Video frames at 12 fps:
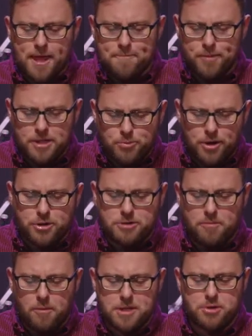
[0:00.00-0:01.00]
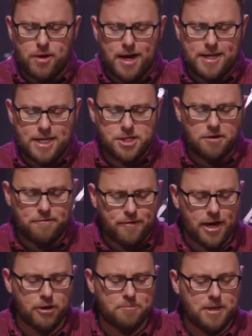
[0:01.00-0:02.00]
It's one of those moments where I need you to
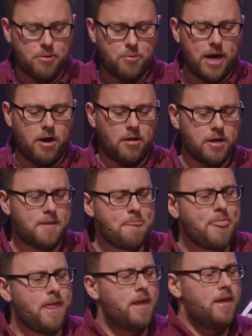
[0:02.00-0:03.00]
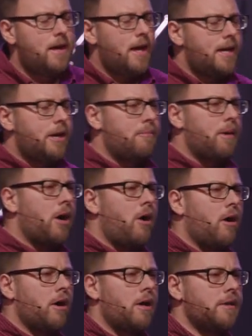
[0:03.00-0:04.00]
follow me well and, and hear my
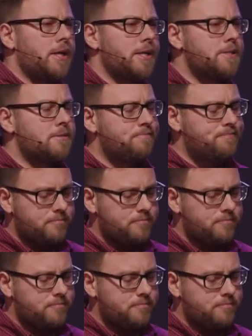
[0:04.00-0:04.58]
heart on this.